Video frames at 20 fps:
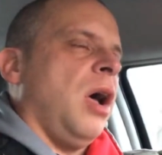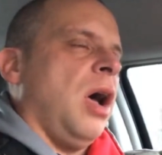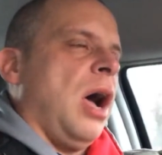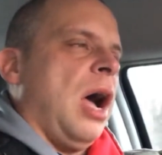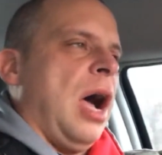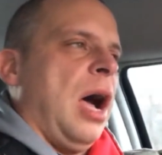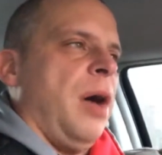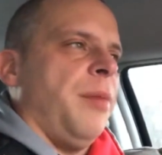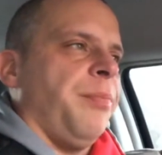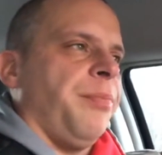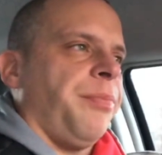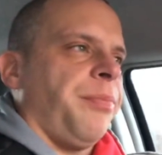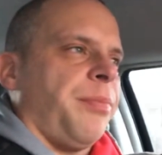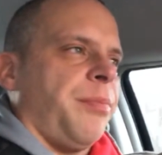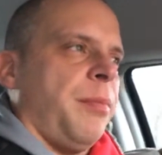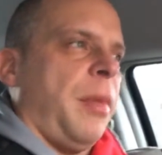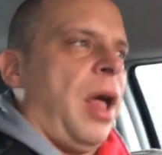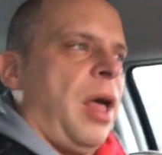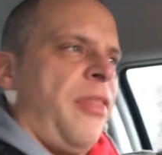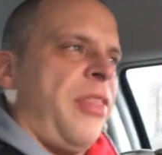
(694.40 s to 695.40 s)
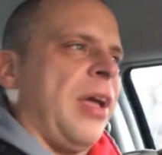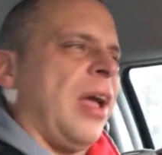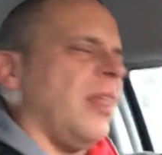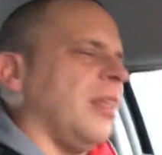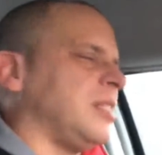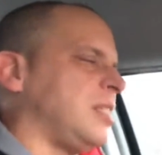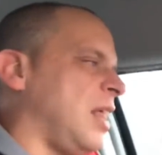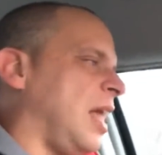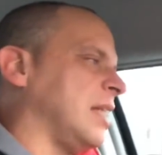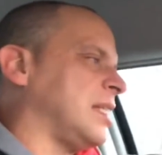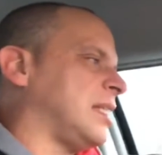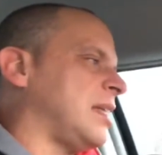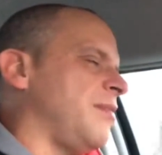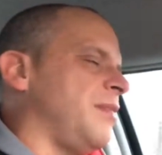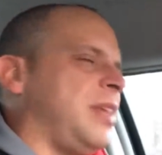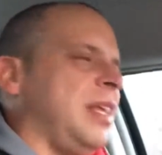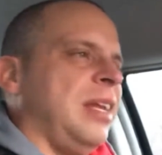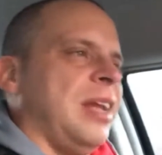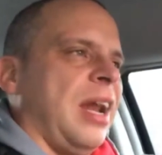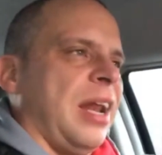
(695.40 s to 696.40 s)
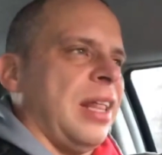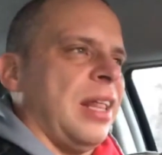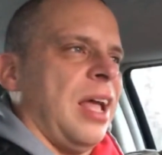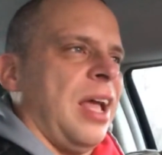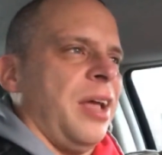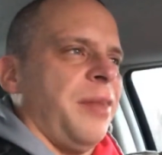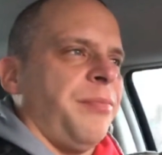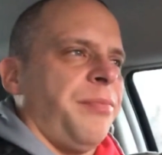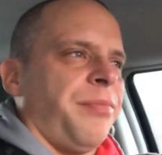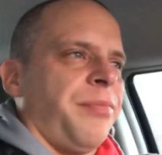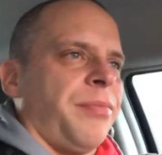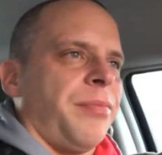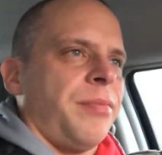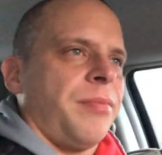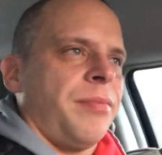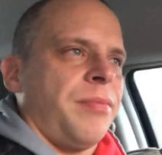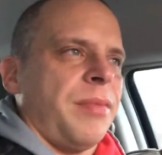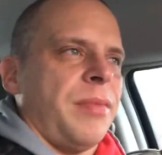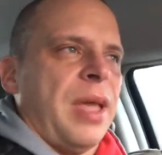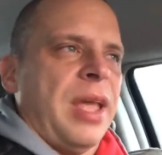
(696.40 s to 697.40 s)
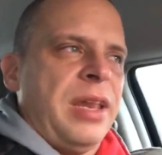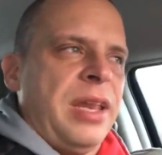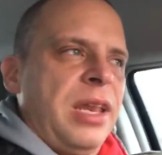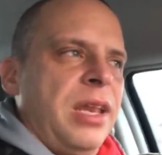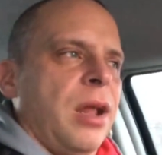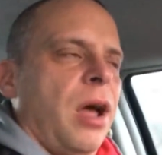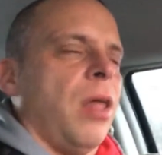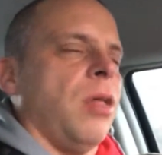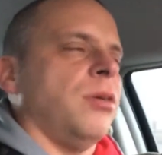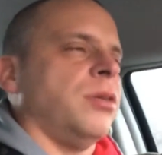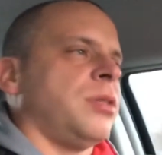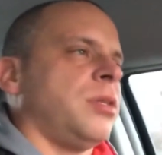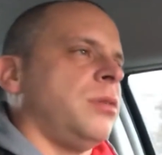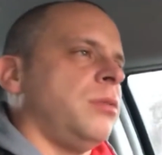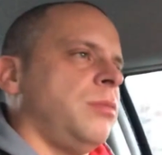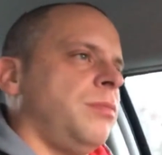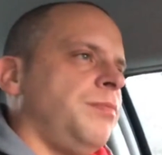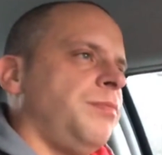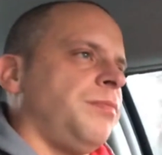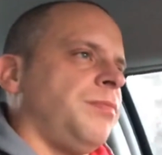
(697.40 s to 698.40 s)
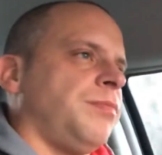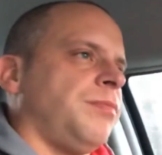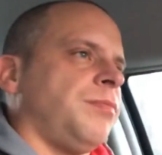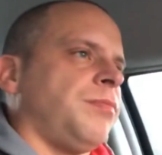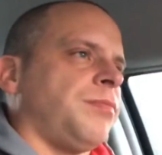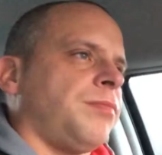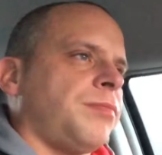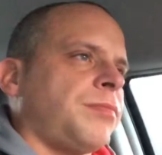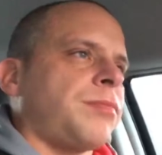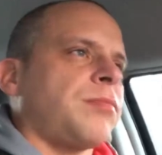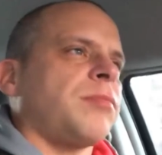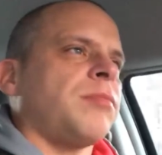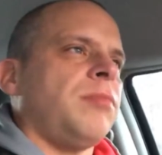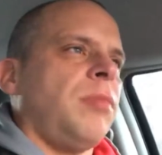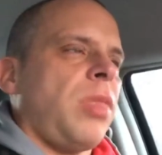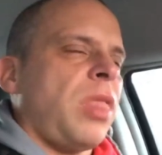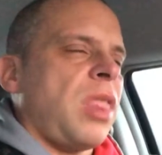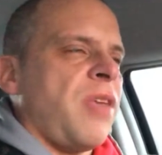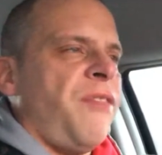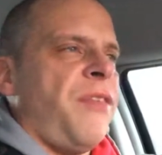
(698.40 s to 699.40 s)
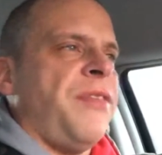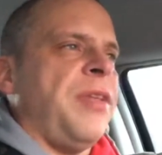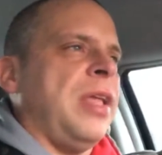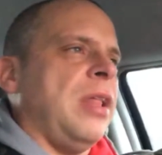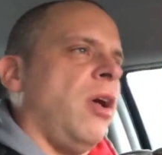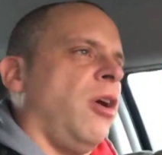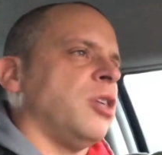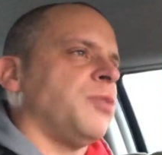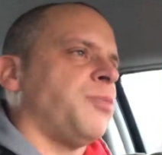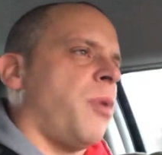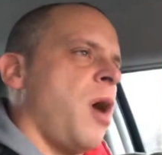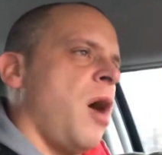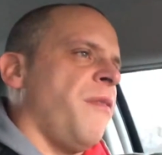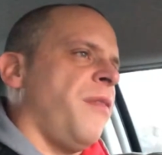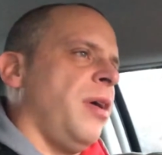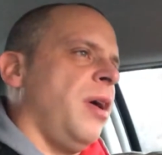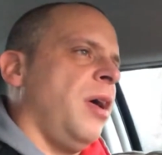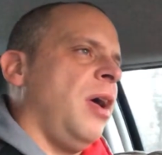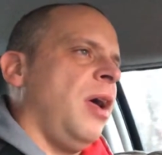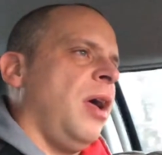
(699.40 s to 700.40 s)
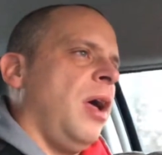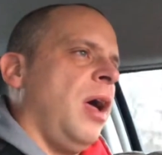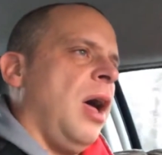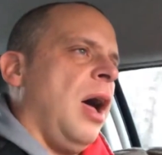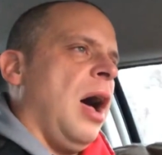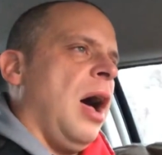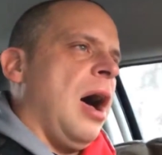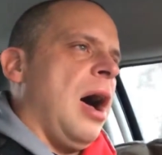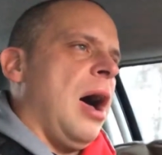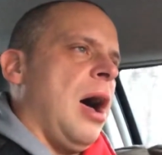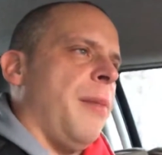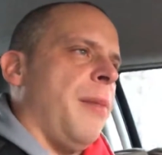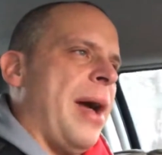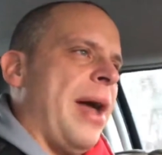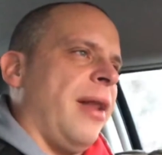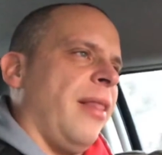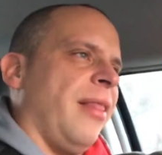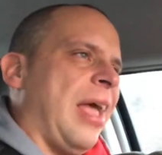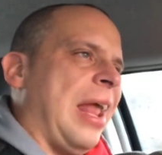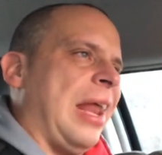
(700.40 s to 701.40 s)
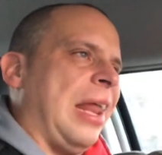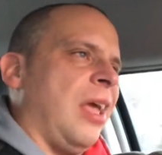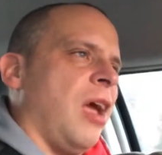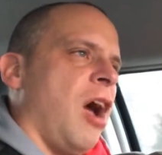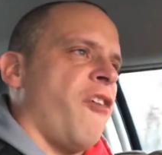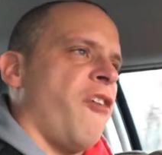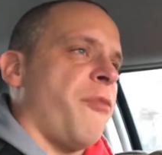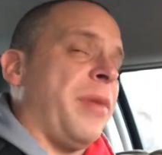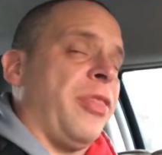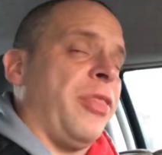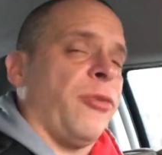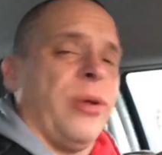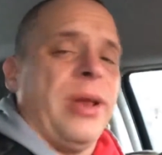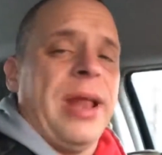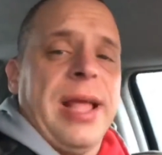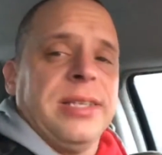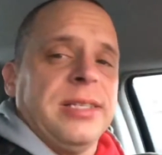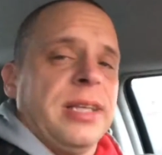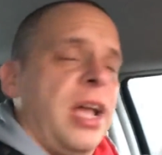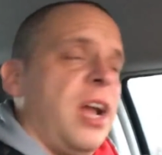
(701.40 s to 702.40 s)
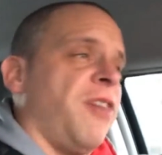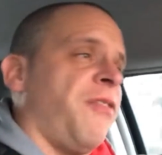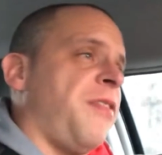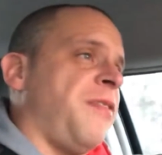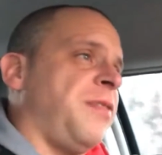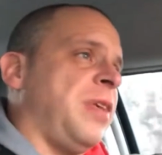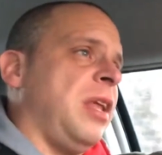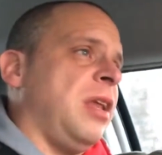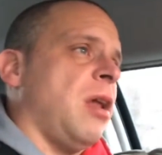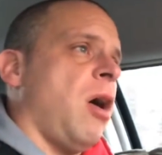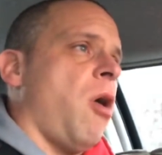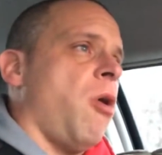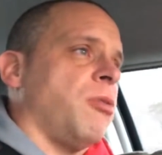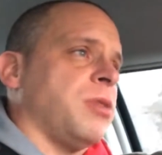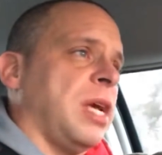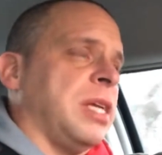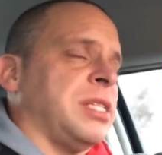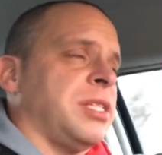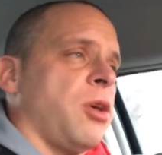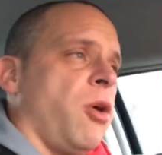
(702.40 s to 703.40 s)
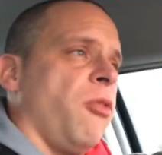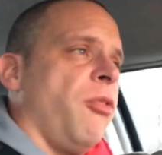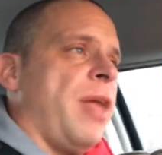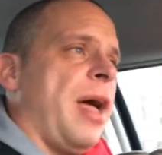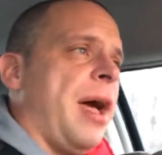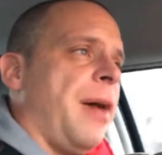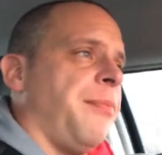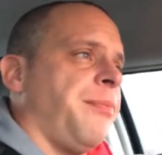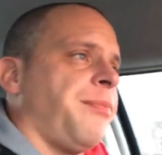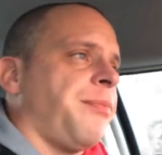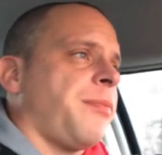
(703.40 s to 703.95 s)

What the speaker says: But I think I listed like $17.99, $18, $15 profit. I had a lady offer me 3 days later $15. I sold that.